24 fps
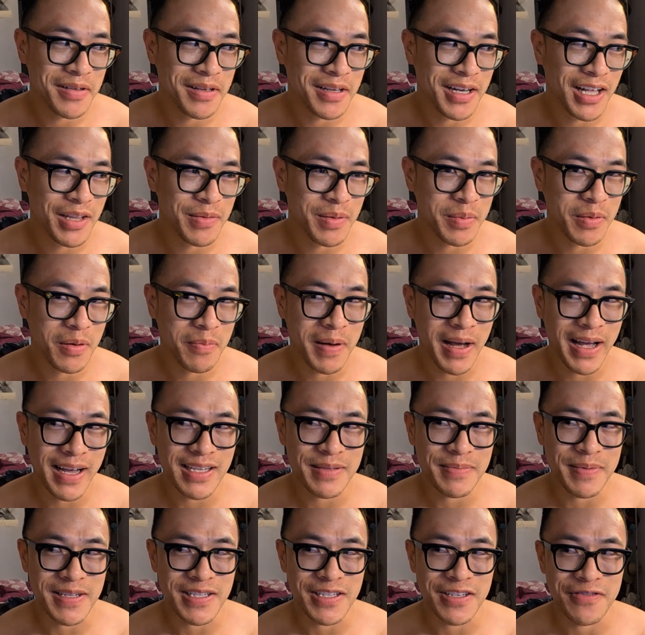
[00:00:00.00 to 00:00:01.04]
Other people buy
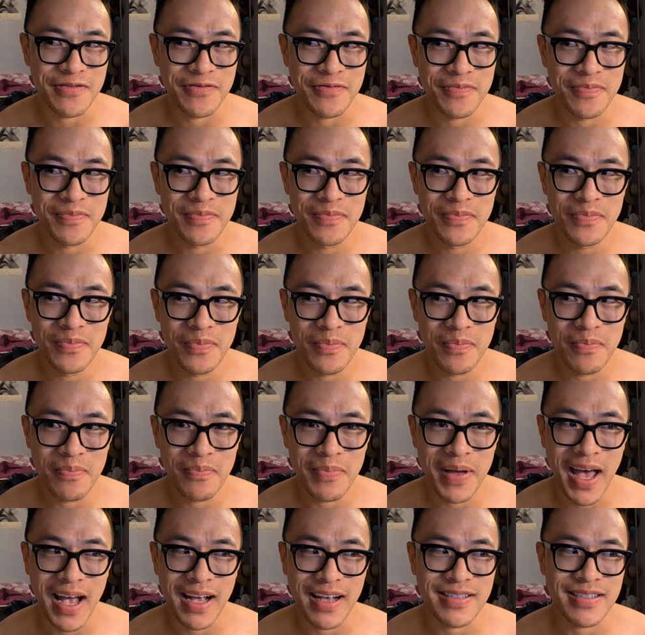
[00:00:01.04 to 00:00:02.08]
expensive
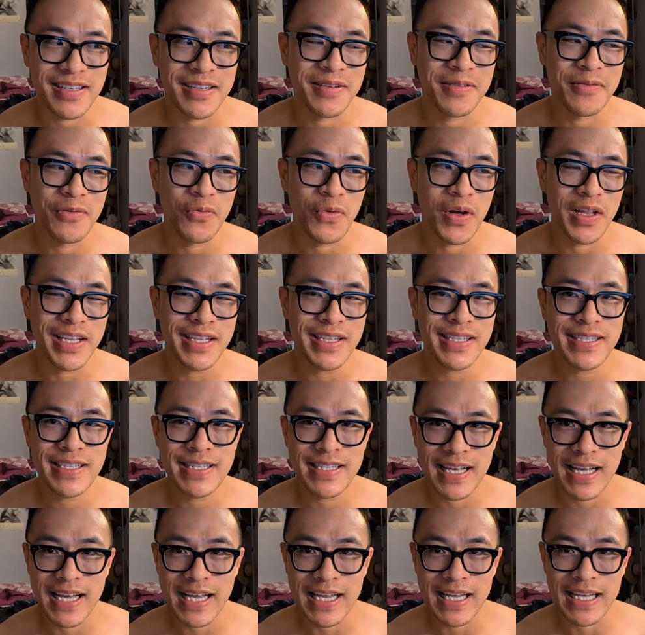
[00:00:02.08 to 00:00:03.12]
bags and
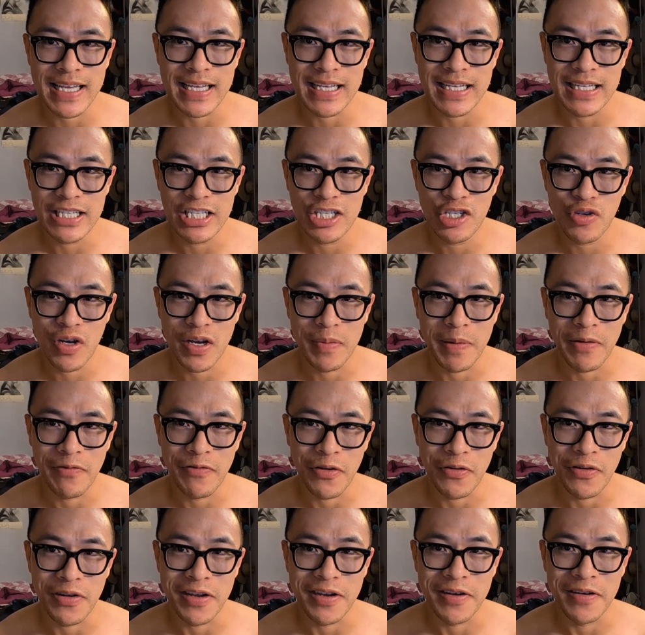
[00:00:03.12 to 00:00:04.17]
wallets. I trade my
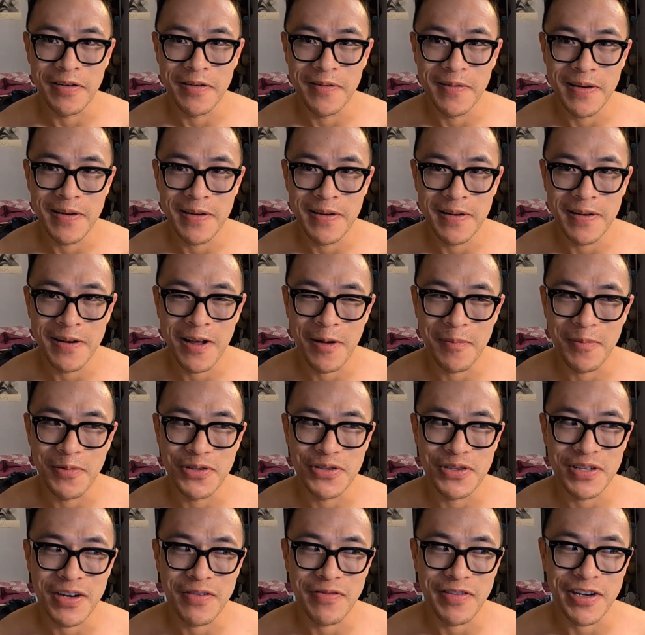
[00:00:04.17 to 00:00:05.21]
phone in
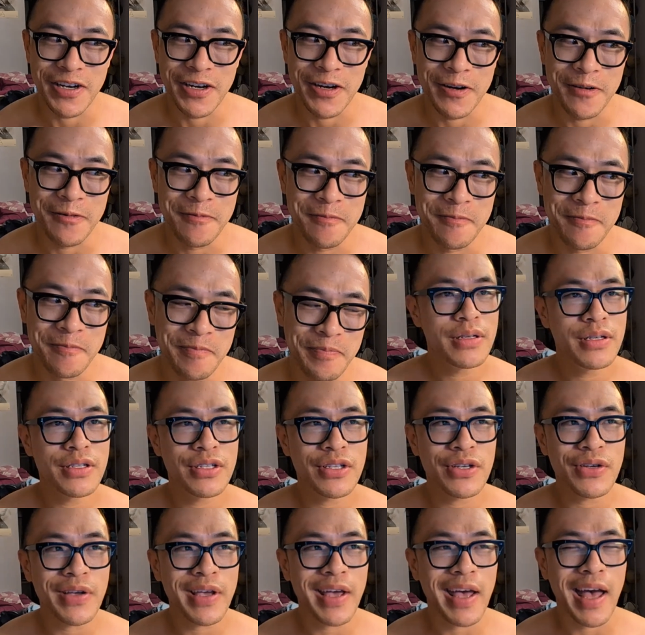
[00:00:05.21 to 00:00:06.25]
almost every year.
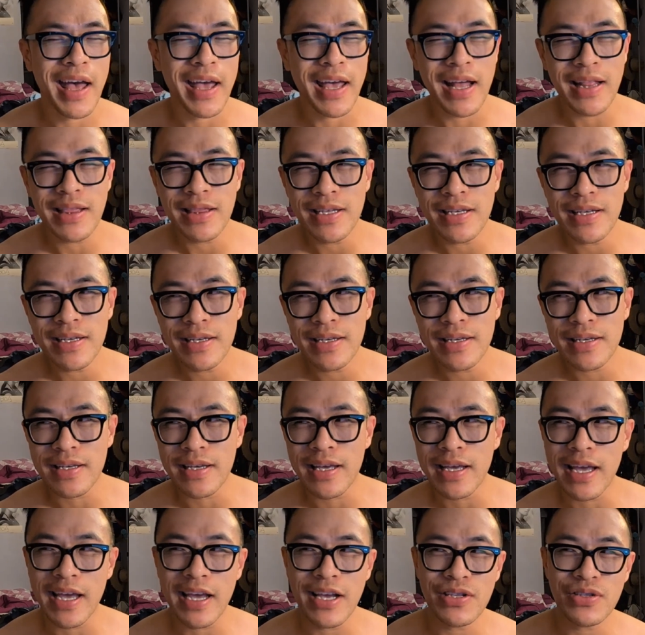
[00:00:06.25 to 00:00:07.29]
So yeah, I got the
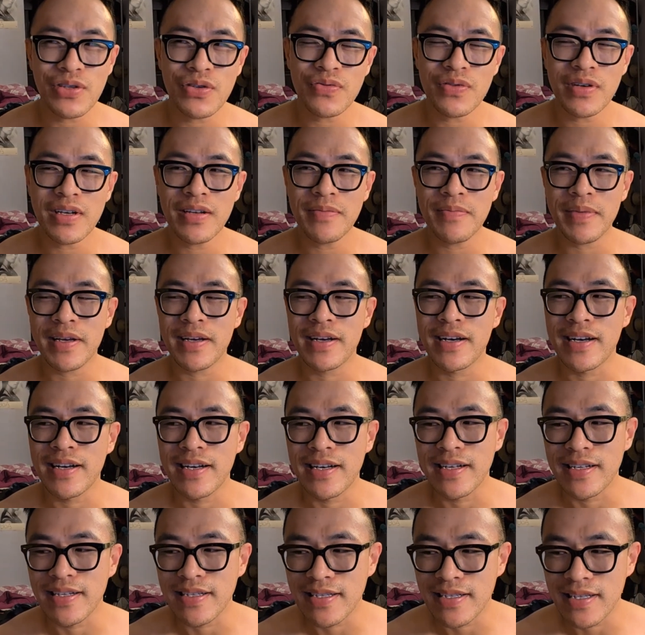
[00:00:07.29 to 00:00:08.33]
Hazel one
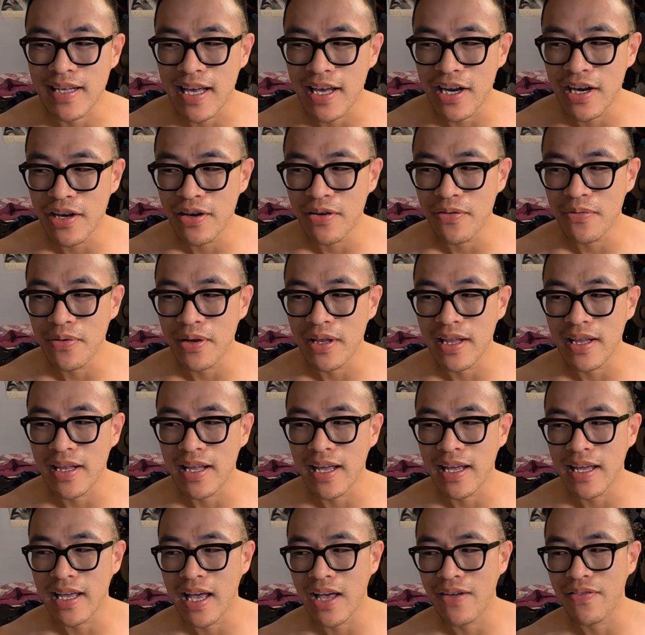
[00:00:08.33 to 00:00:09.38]
because I didn't really
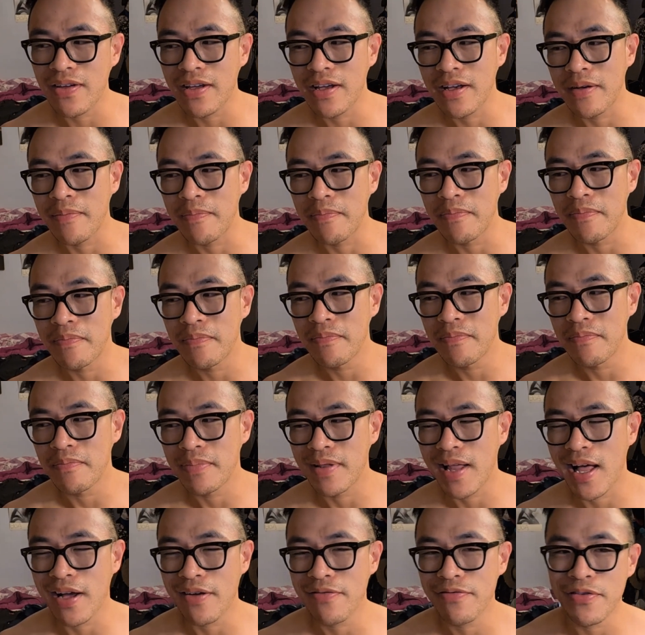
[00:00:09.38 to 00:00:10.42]
like having a
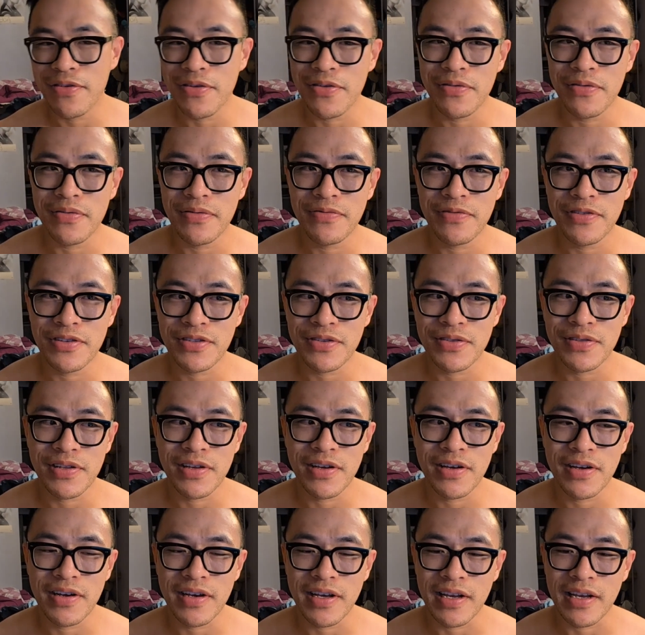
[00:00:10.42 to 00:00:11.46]
black phone for so
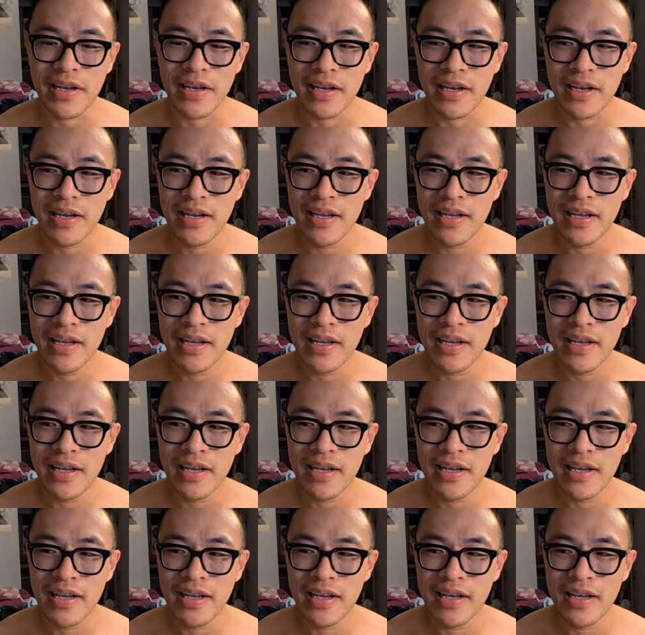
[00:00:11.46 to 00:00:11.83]
long, and